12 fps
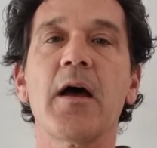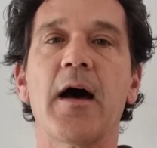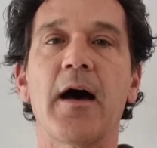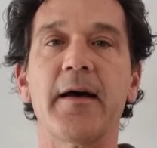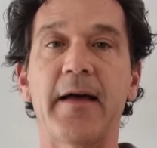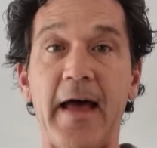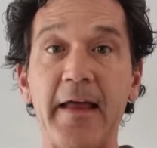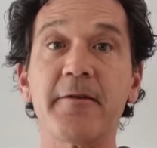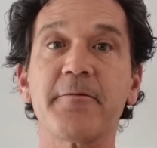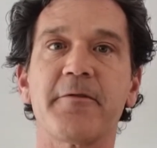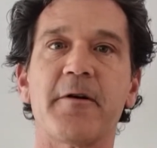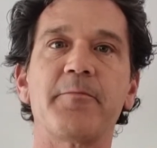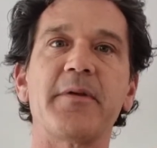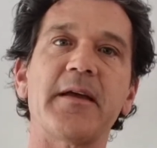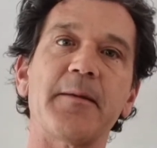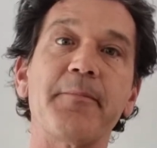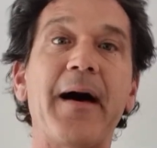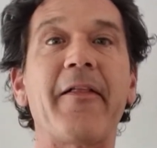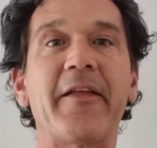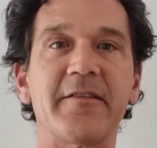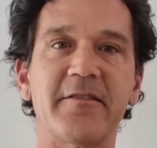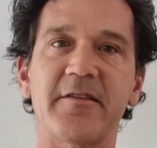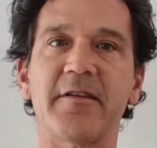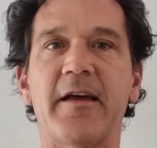and from being
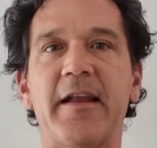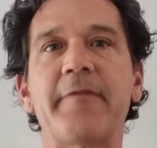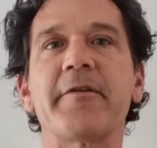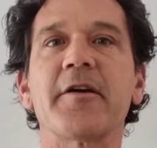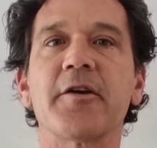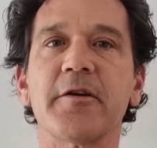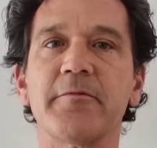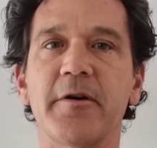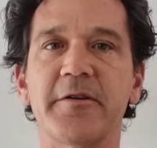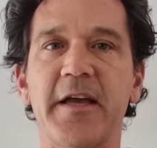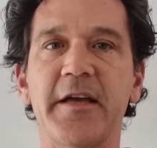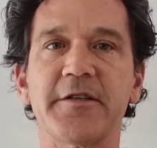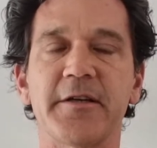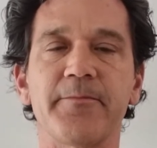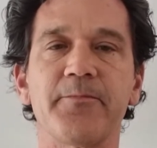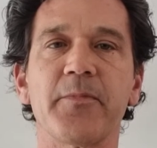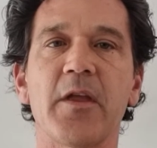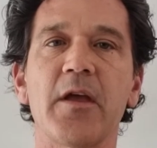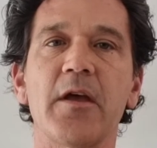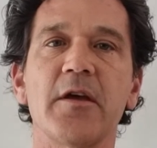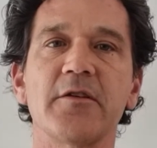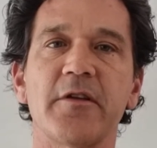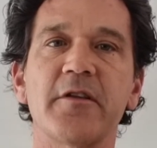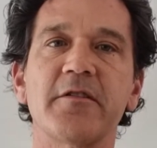balanced and having a good rotation.
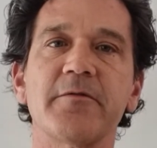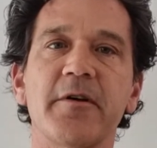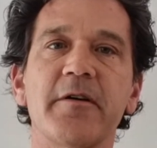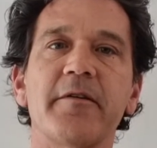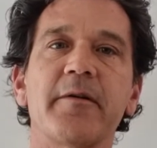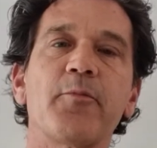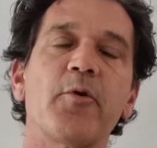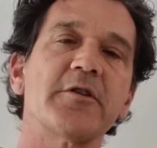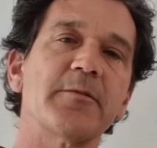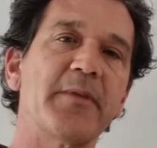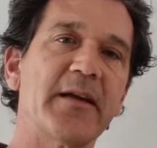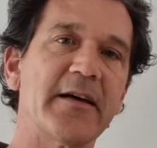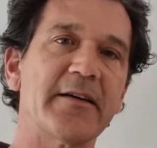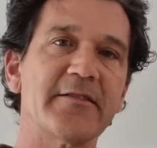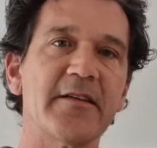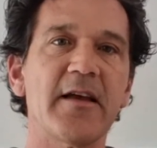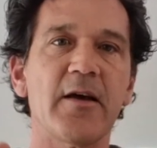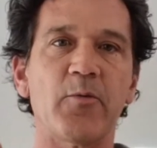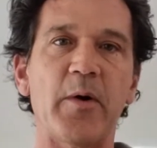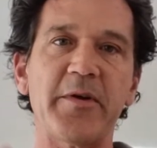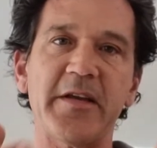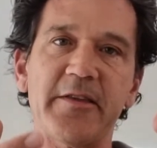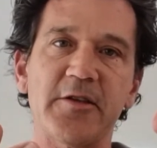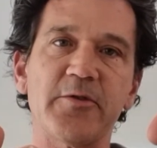So this is very, very important because when we
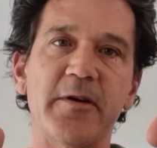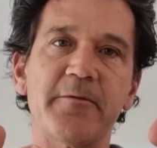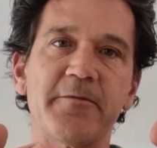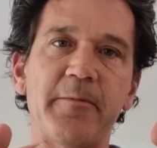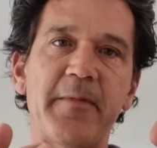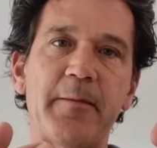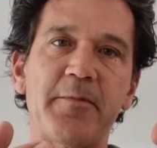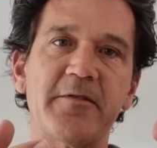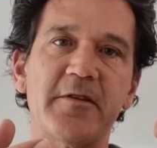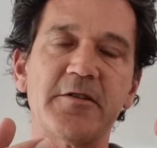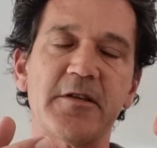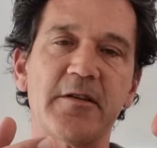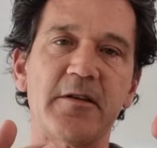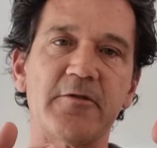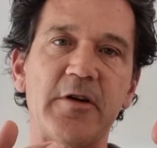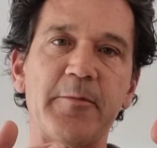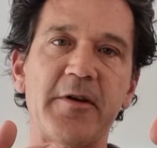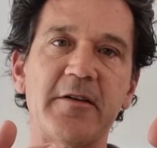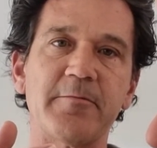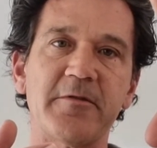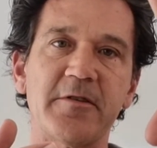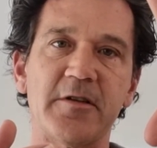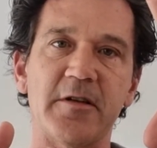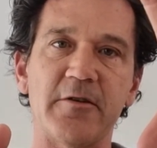take the joint from that position, the traumatized
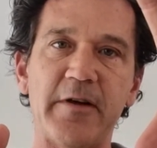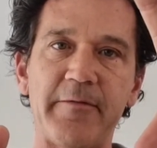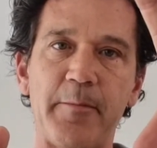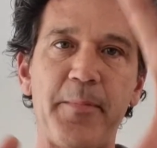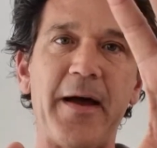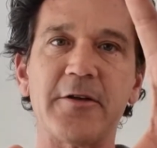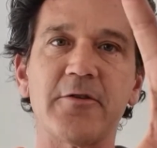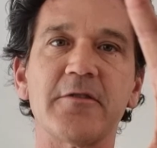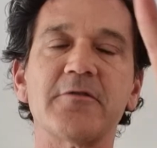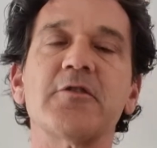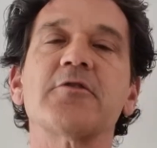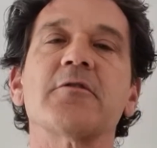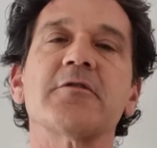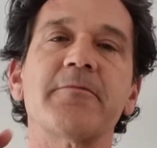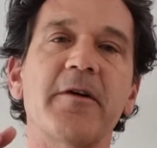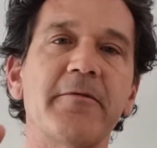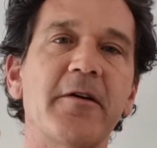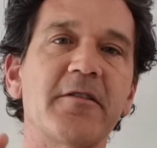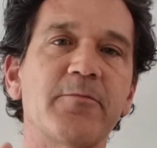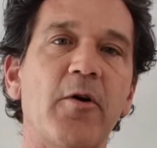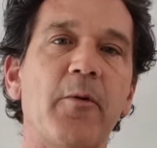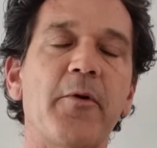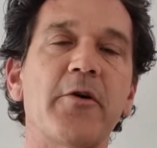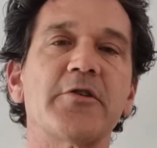position, and drive it back towards neutral, it's a very, very
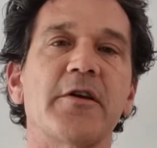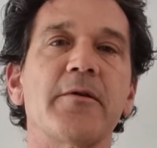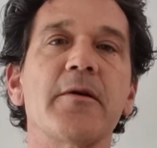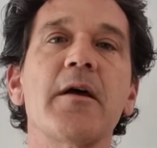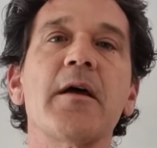small motion.